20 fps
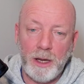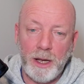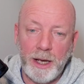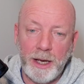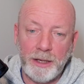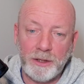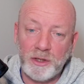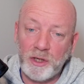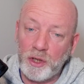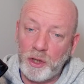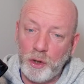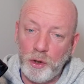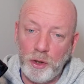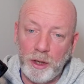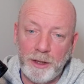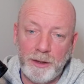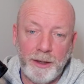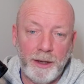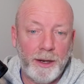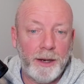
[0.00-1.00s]

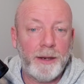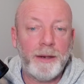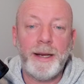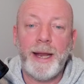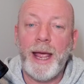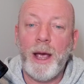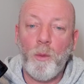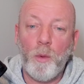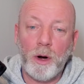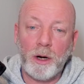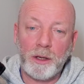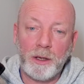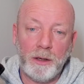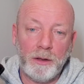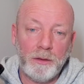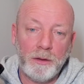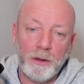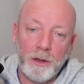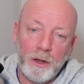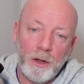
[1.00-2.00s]
security, networking,
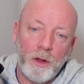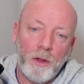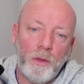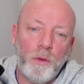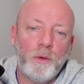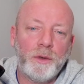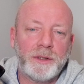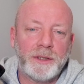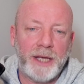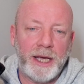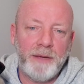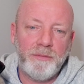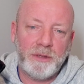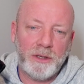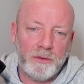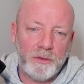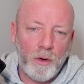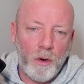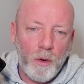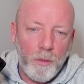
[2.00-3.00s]
those types
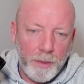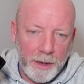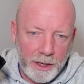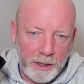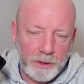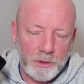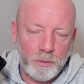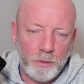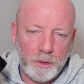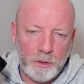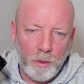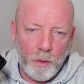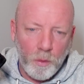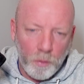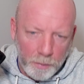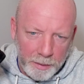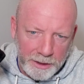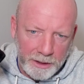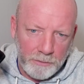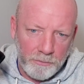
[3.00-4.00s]
of topics would all
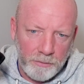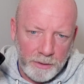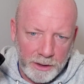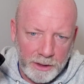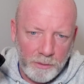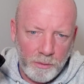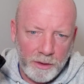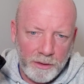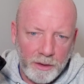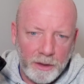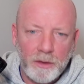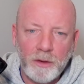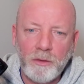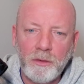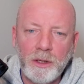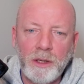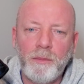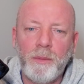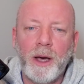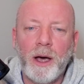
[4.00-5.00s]
be really within the
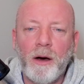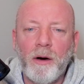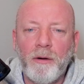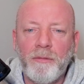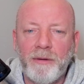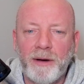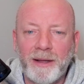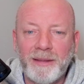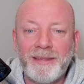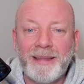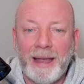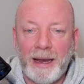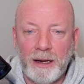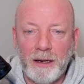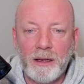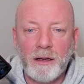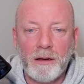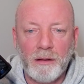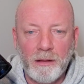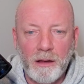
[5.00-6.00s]
remit of a
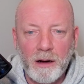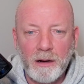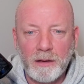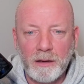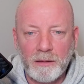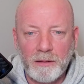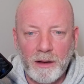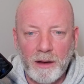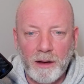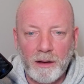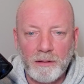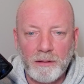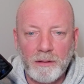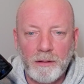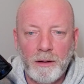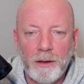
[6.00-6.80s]
technical architect.